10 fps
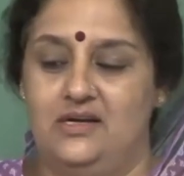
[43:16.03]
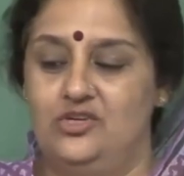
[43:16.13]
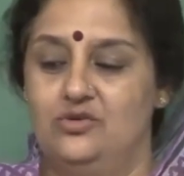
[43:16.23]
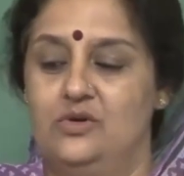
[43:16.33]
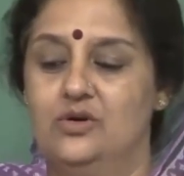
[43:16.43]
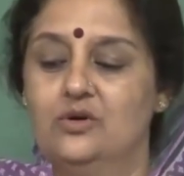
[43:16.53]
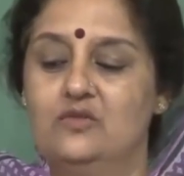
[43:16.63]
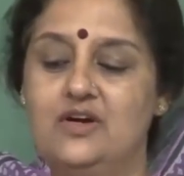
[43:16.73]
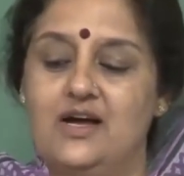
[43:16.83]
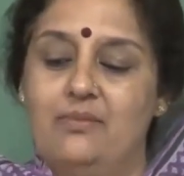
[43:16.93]
You will
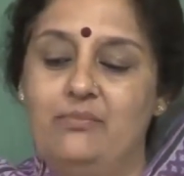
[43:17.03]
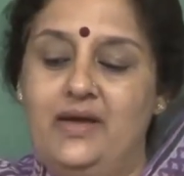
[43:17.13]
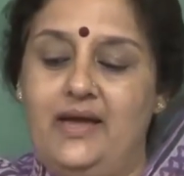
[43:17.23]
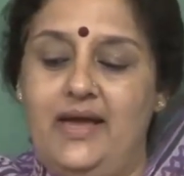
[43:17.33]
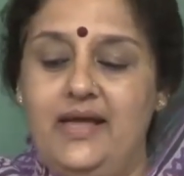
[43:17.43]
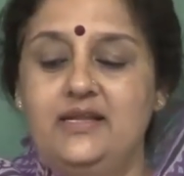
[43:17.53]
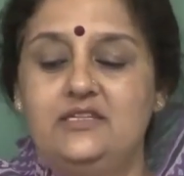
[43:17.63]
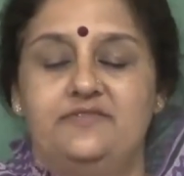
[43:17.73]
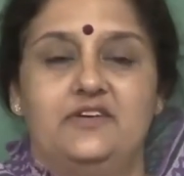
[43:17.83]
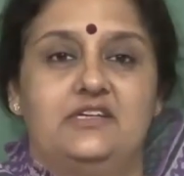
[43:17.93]
overcome any
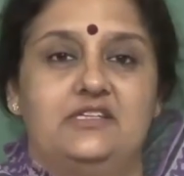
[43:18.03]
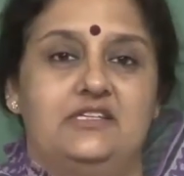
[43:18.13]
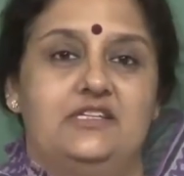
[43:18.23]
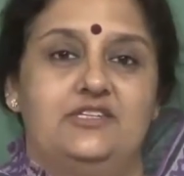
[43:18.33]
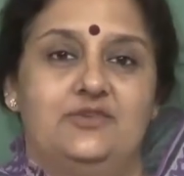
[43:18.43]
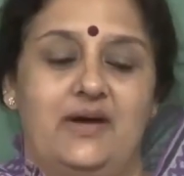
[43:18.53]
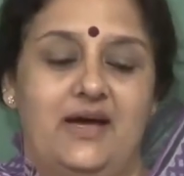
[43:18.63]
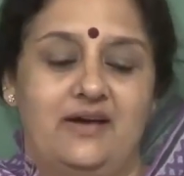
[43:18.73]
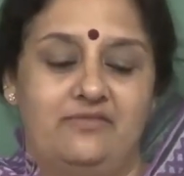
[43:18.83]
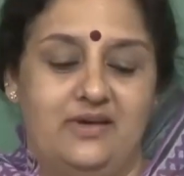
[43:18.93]
difficulty that you
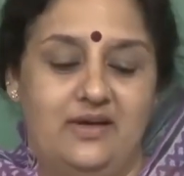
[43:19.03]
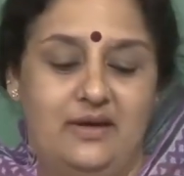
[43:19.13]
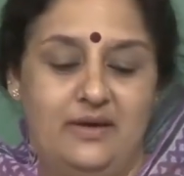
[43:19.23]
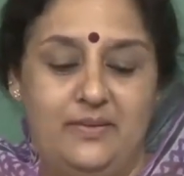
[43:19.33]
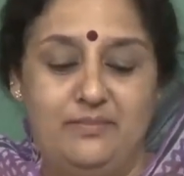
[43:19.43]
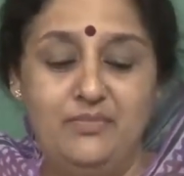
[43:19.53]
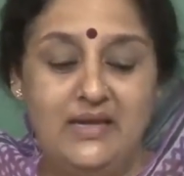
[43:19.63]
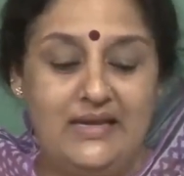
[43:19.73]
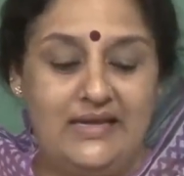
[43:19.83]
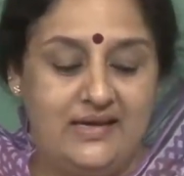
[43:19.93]
have,
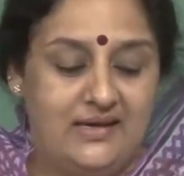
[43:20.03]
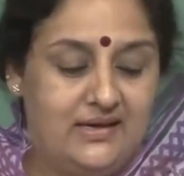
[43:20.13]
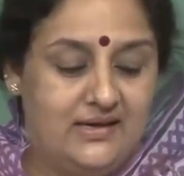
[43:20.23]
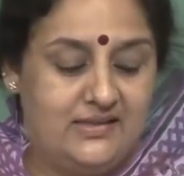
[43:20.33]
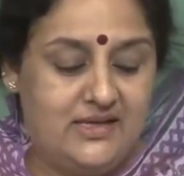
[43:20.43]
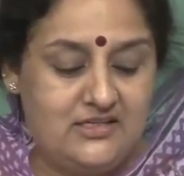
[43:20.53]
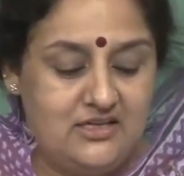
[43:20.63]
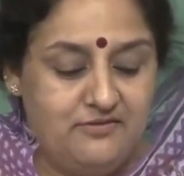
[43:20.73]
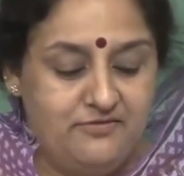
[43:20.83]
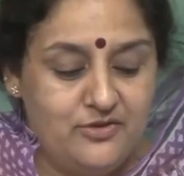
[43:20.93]
meaning that
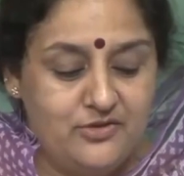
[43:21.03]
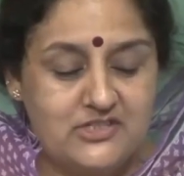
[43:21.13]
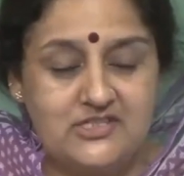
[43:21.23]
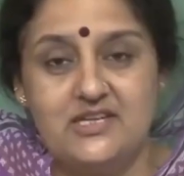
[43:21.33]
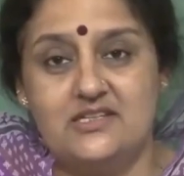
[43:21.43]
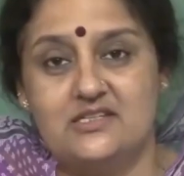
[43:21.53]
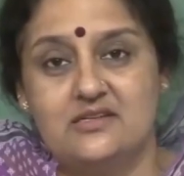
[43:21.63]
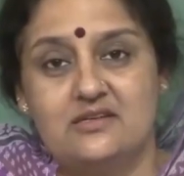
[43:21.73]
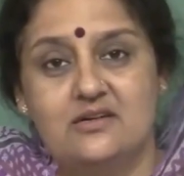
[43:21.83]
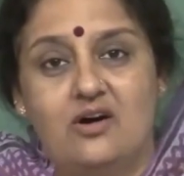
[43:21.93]
if you sit
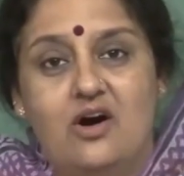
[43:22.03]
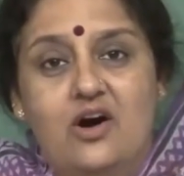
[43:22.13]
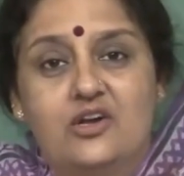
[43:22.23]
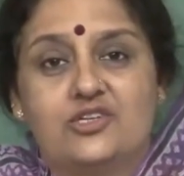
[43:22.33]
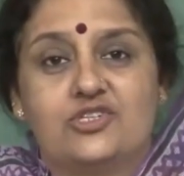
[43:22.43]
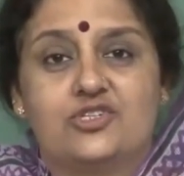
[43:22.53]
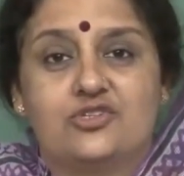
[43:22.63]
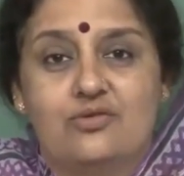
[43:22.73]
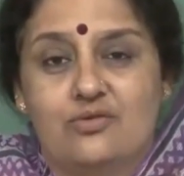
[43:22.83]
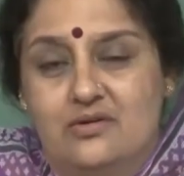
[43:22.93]
on a
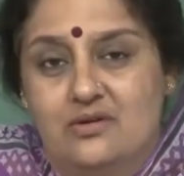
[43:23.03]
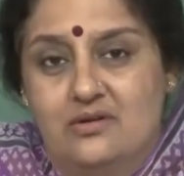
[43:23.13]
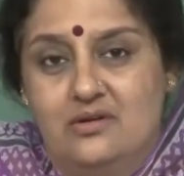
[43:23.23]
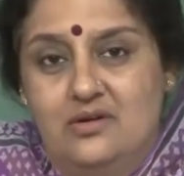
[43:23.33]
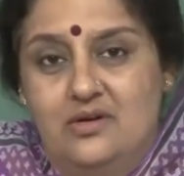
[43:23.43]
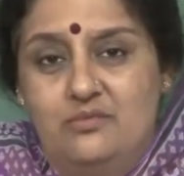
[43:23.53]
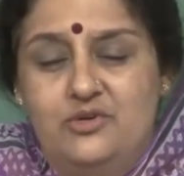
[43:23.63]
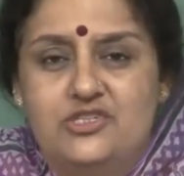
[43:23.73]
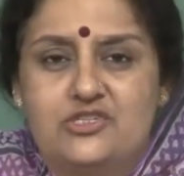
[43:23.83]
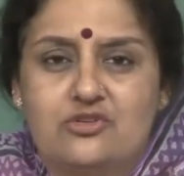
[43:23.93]
stone
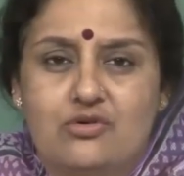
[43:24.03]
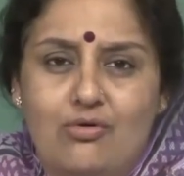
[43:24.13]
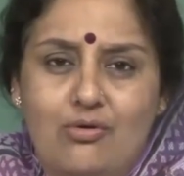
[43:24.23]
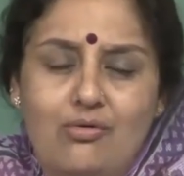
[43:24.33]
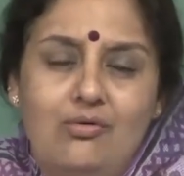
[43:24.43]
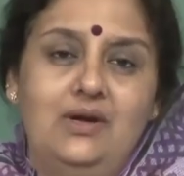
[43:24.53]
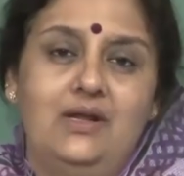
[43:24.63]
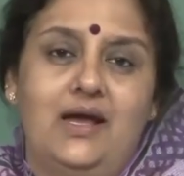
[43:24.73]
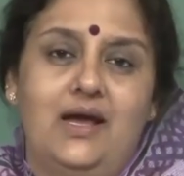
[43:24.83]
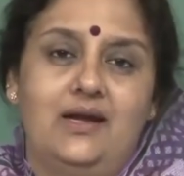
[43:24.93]
which is cold
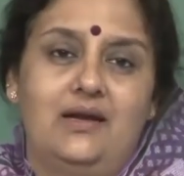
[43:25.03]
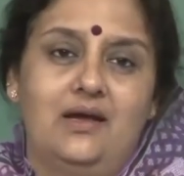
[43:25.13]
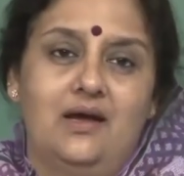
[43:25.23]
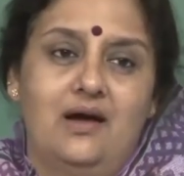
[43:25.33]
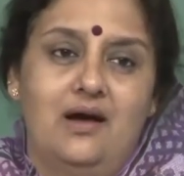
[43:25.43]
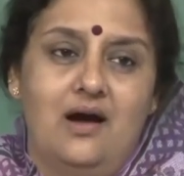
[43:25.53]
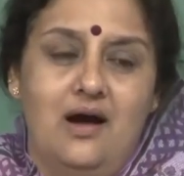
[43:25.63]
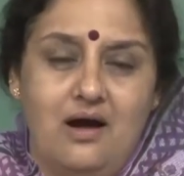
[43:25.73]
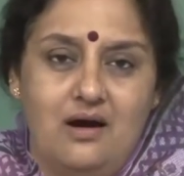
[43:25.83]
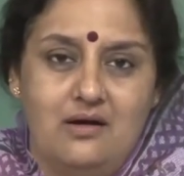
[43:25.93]
and
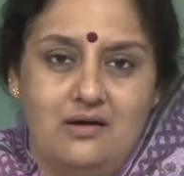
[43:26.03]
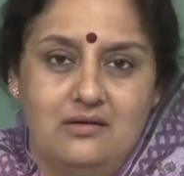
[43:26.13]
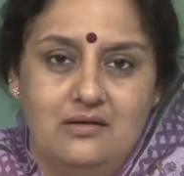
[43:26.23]
hard